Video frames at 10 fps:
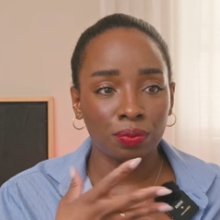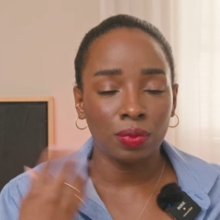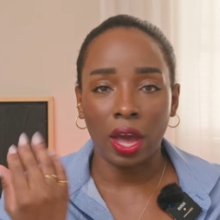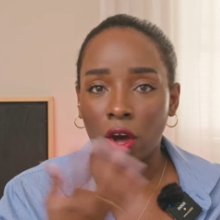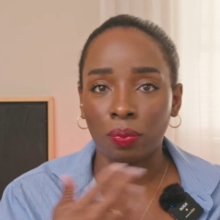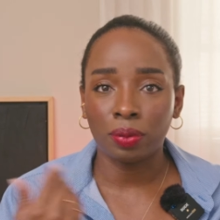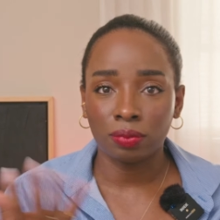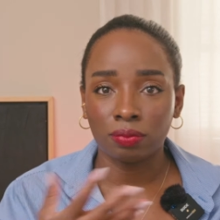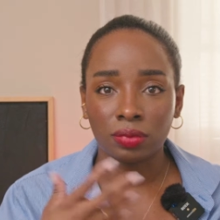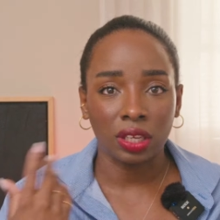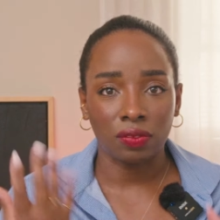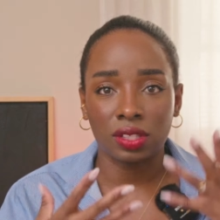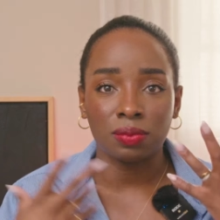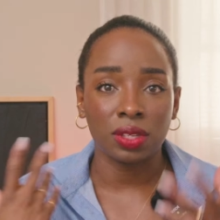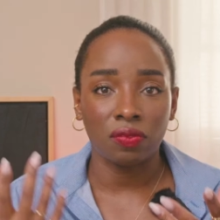help give
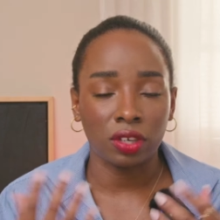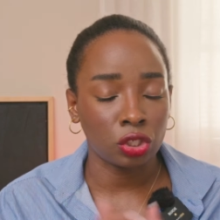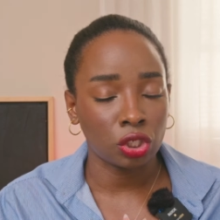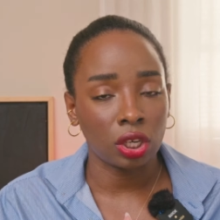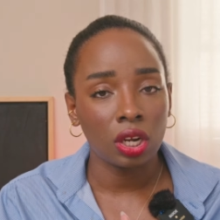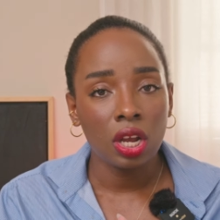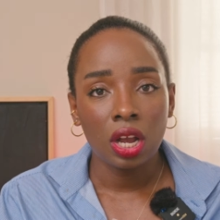it some definition.